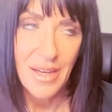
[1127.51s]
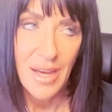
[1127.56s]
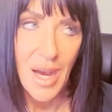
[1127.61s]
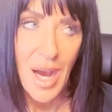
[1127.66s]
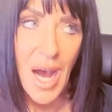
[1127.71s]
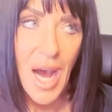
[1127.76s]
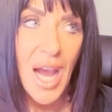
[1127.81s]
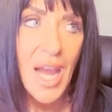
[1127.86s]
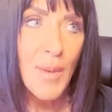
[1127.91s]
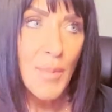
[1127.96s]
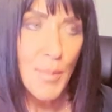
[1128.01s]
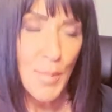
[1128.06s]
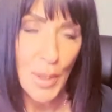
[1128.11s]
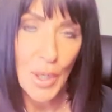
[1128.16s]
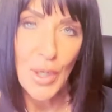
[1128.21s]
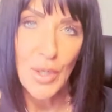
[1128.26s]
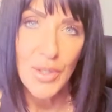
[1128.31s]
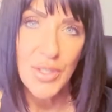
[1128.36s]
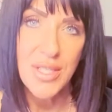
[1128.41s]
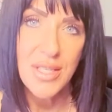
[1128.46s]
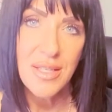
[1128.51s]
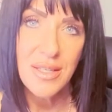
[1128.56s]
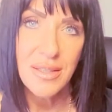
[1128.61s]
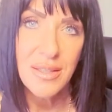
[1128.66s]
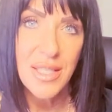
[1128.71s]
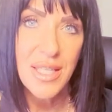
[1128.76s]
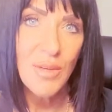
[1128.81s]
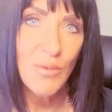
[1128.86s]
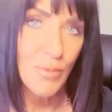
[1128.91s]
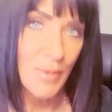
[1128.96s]
I
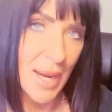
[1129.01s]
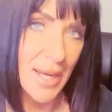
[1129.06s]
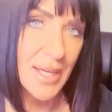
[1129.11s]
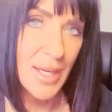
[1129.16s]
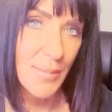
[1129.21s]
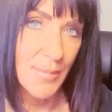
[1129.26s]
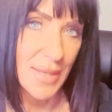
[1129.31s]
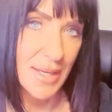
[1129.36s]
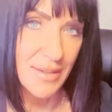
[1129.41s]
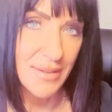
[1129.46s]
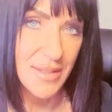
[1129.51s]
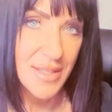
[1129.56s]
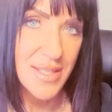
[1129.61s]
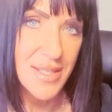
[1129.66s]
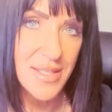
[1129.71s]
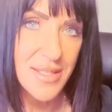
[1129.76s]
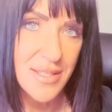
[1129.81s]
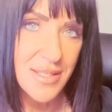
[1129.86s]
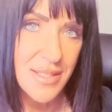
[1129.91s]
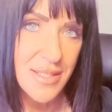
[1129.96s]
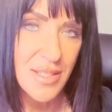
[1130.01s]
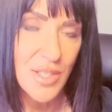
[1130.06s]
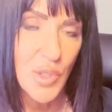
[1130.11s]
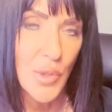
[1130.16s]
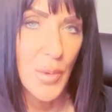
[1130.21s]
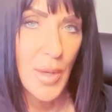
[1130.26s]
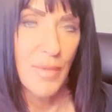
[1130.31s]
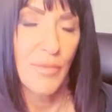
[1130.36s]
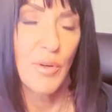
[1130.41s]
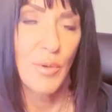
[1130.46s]
personally recommend this
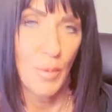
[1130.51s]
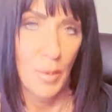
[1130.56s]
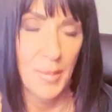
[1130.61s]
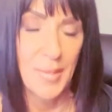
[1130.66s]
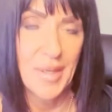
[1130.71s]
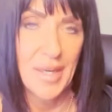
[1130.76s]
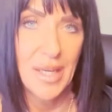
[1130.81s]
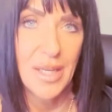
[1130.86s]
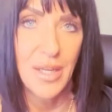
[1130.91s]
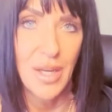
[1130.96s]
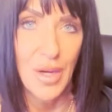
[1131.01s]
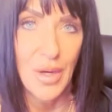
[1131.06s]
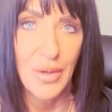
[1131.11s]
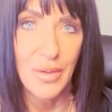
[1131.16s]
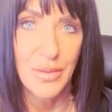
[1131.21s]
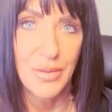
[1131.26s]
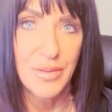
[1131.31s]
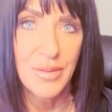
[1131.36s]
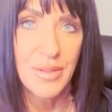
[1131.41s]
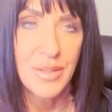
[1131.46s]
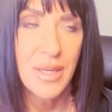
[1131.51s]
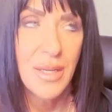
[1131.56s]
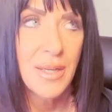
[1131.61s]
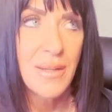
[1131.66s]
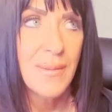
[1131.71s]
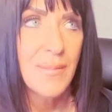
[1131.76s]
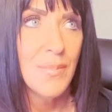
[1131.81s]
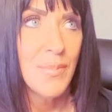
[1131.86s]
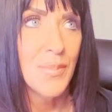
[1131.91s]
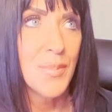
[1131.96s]
to every woman I know
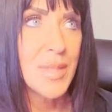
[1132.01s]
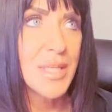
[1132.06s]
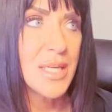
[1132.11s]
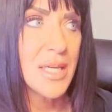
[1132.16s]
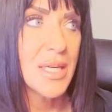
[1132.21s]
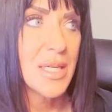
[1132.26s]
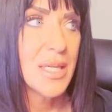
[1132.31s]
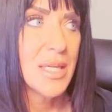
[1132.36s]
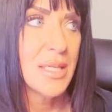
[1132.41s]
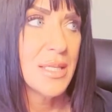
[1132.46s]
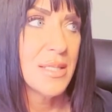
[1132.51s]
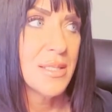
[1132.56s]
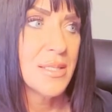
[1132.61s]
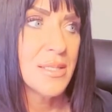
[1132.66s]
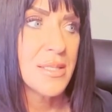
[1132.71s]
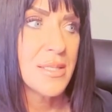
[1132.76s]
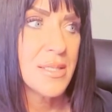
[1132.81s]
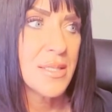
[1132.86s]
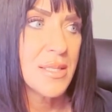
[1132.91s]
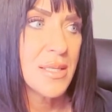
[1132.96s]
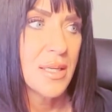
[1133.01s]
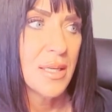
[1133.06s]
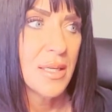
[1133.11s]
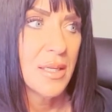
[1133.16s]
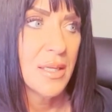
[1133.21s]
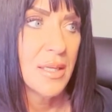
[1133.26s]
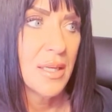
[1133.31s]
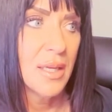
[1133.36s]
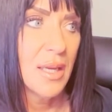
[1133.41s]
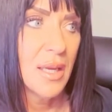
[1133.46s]
because
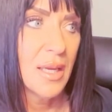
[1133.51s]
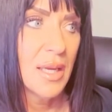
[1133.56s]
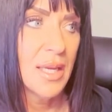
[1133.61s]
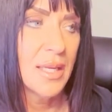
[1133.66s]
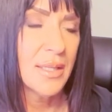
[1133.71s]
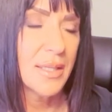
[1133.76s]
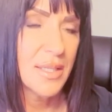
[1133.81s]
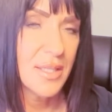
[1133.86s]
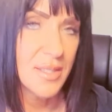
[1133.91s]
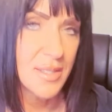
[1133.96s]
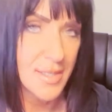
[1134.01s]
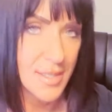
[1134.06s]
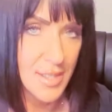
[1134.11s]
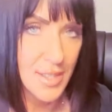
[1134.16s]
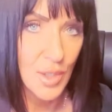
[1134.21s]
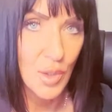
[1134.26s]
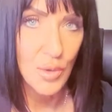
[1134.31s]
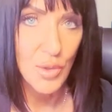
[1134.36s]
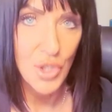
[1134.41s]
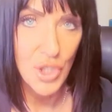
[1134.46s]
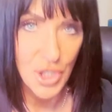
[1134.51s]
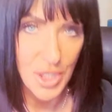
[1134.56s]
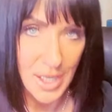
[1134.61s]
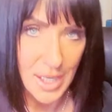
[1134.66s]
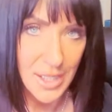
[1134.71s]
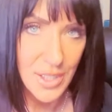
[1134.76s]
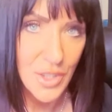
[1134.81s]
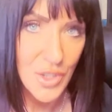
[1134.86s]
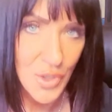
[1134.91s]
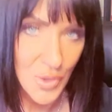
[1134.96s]
it can so
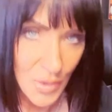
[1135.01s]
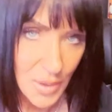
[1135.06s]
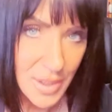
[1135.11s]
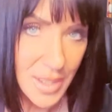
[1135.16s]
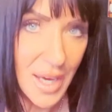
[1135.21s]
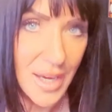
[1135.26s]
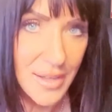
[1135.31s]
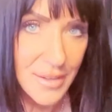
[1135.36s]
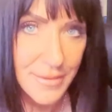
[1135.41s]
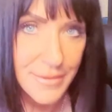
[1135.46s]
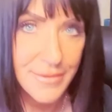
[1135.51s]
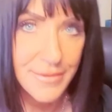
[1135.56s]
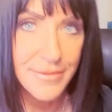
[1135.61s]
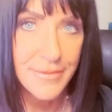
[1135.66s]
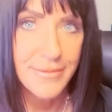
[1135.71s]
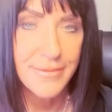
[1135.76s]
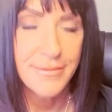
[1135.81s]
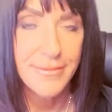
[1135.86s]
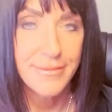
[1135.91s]
change your life.